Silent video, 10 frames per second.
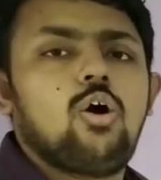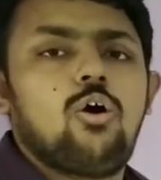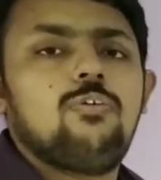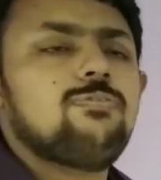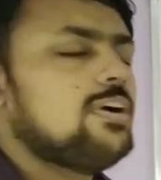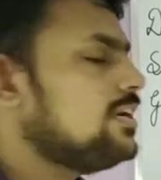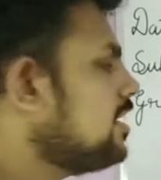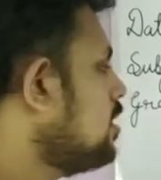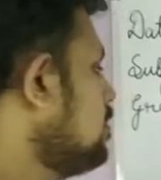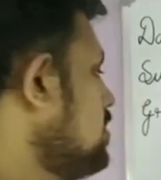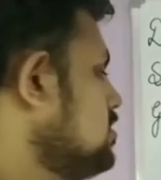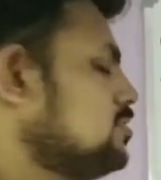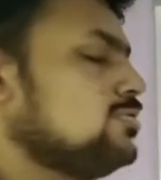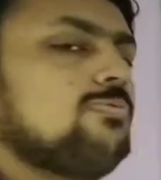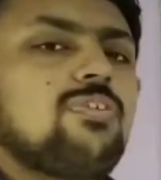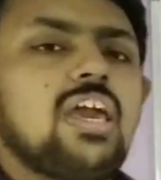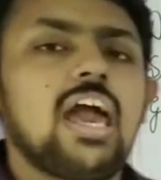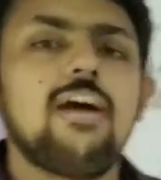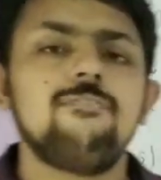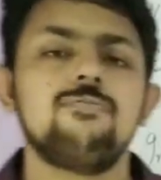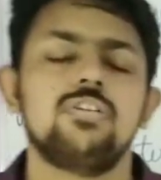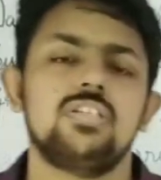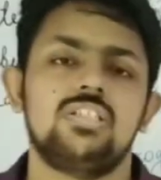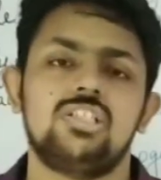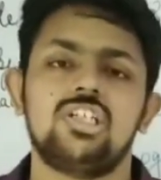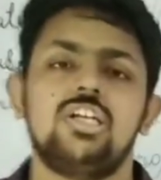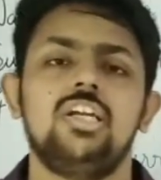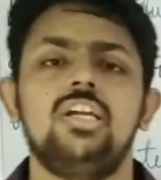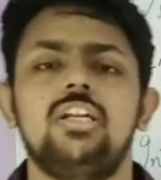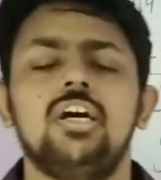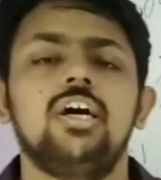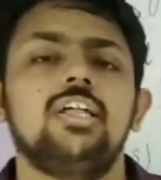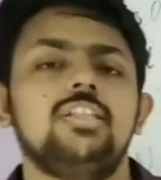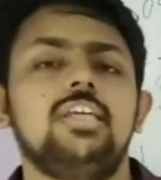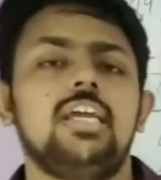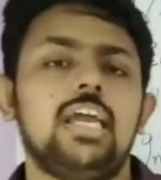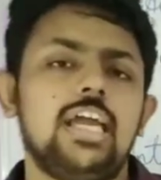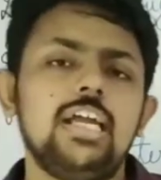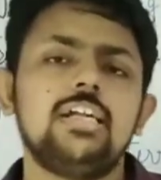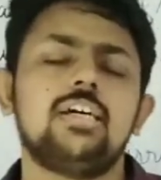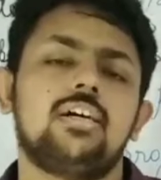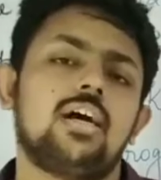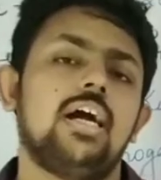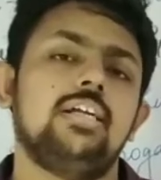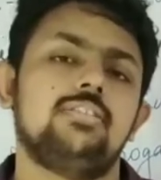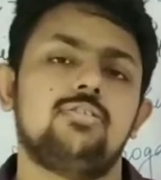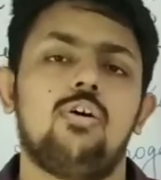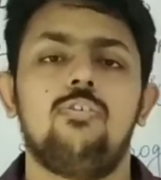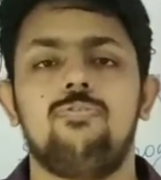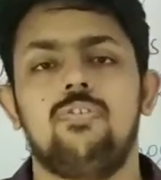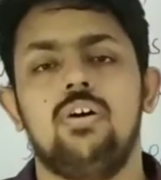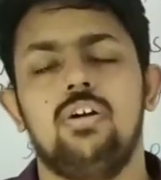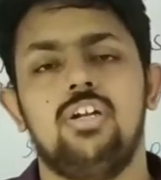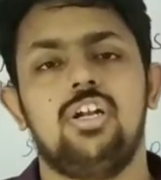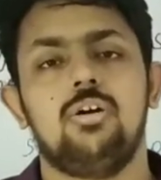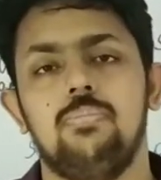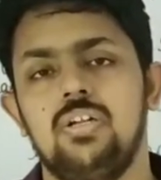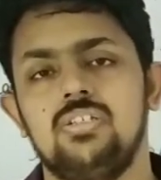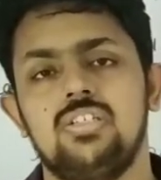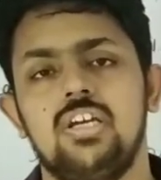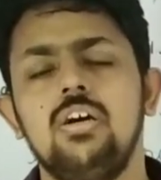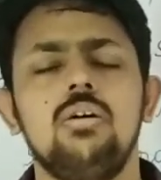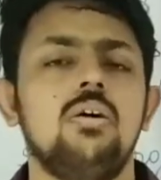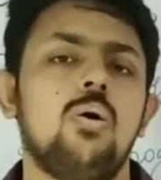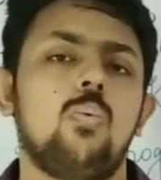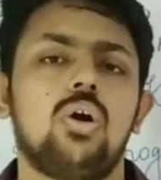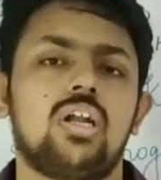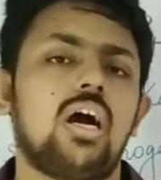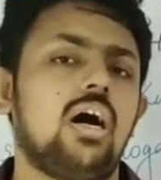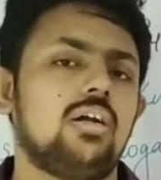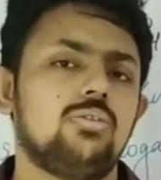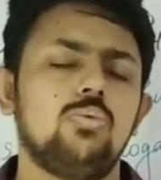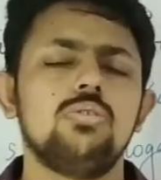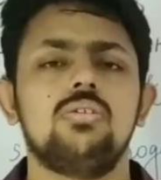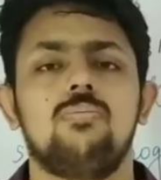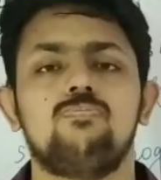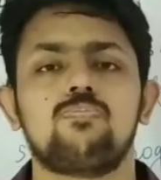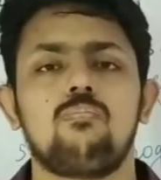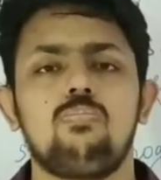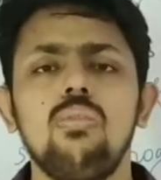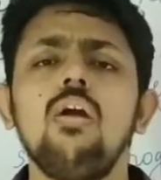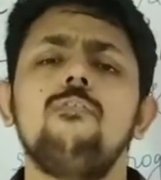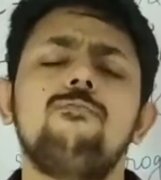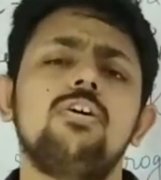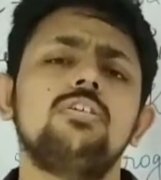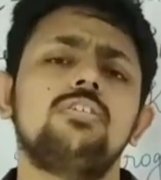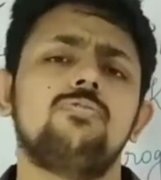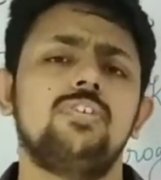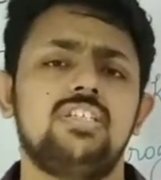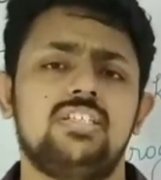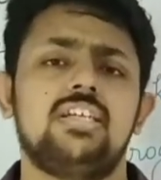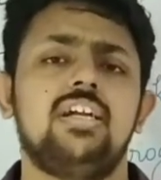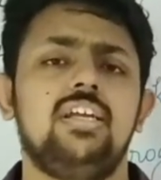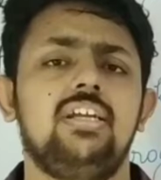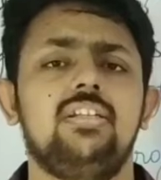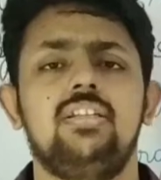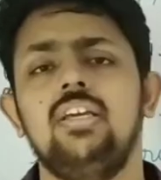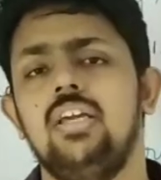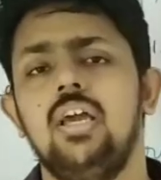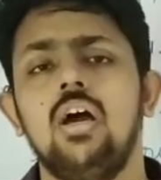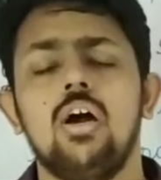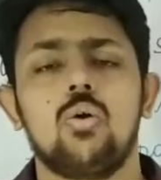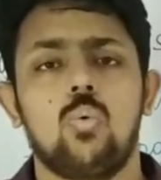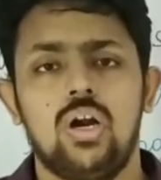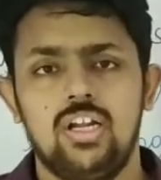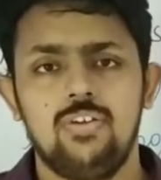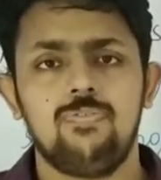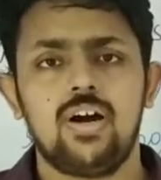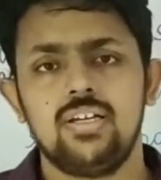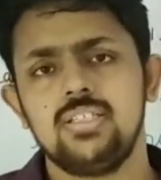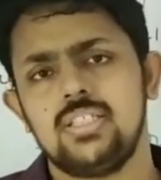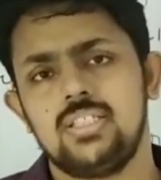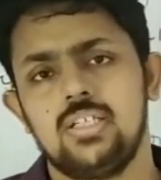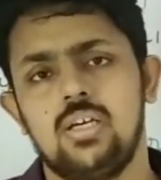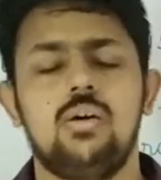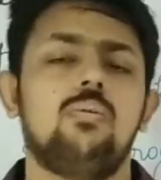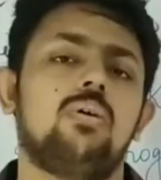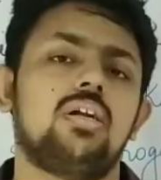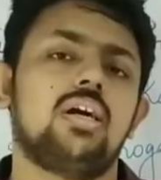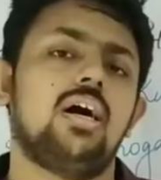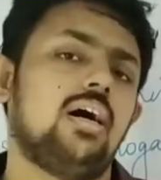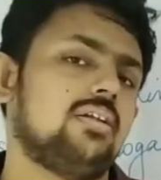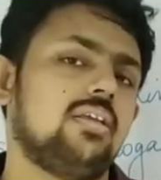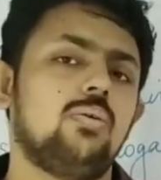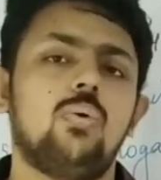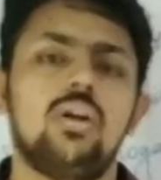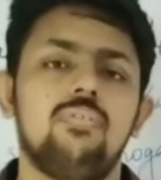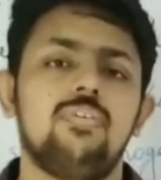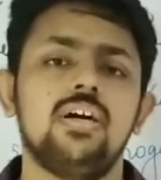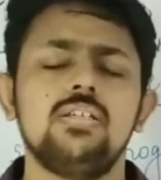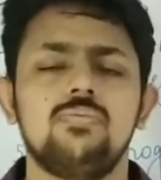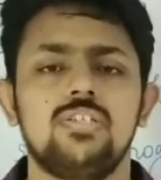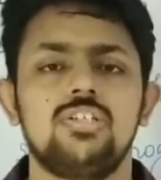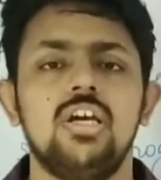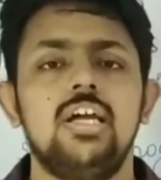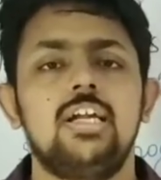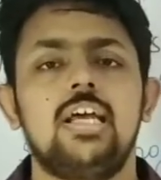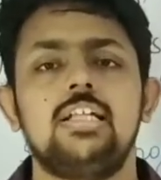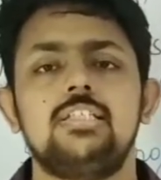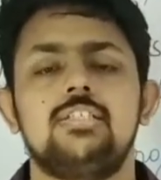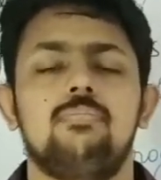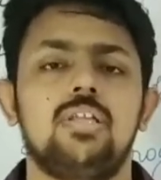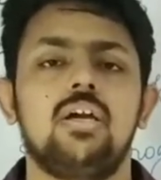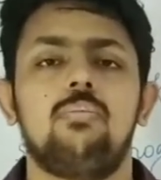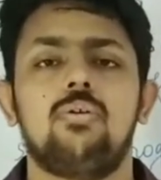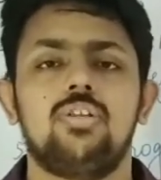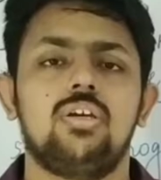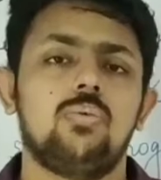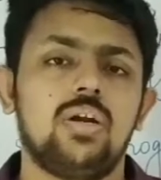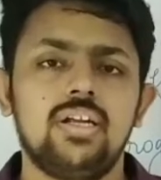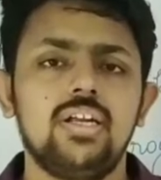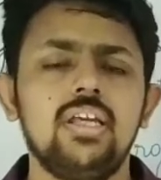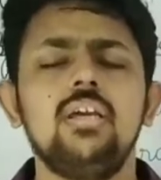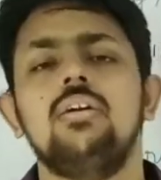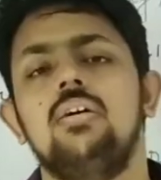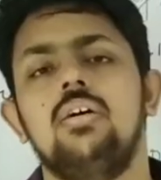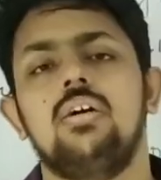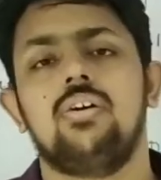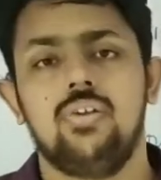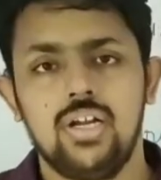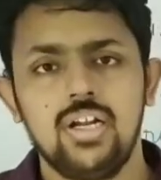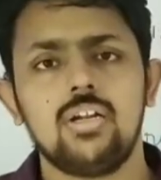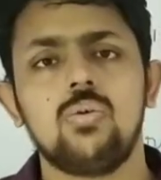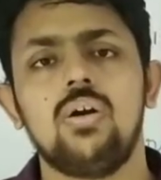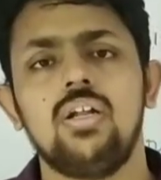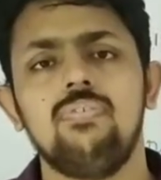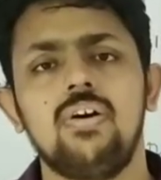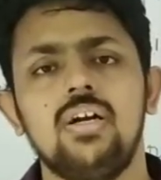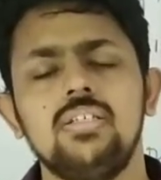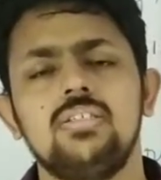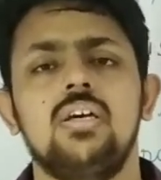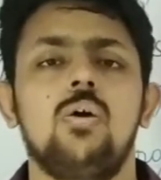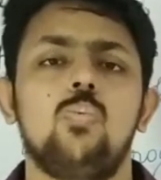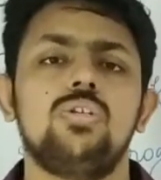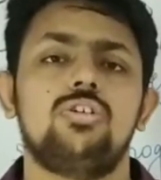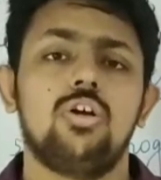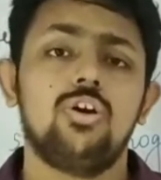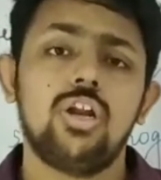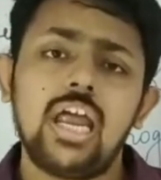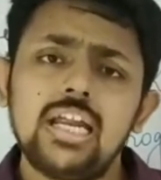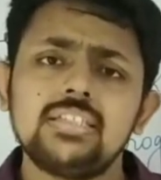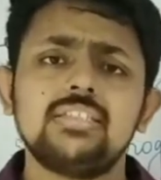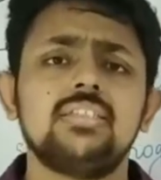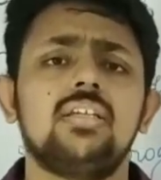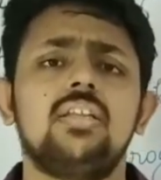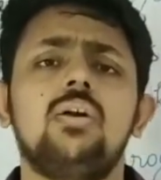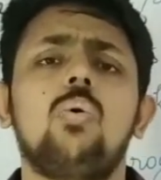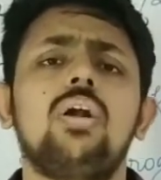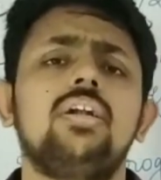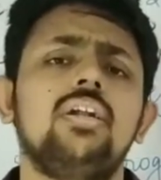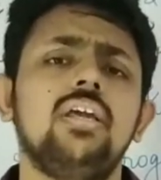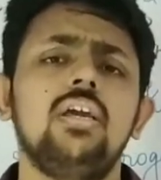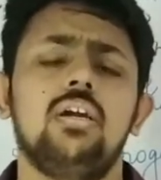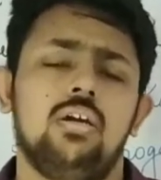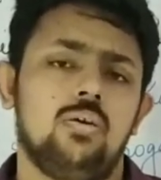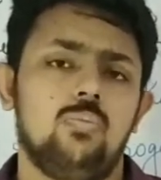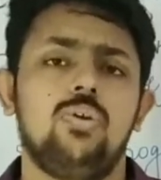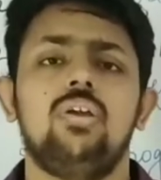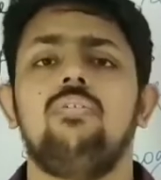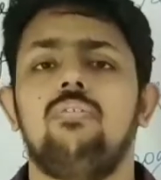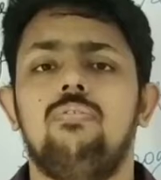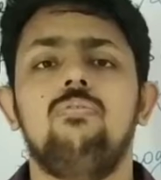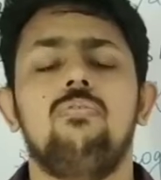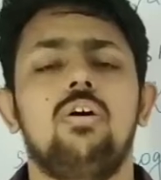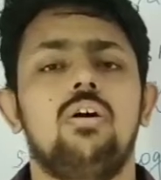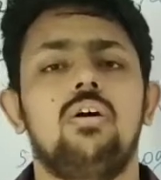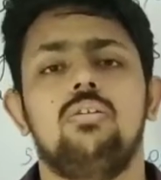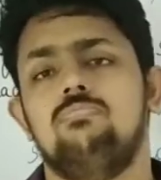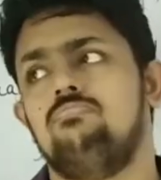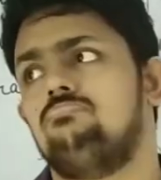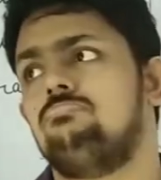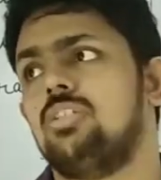of determiners. So we have studied the 8 kinds of determiners here. What are those? First, we studied the quantifiers. What are the quantifiers? Which tells something about the quantity. Graded quantifiers, which grades the quantity. We were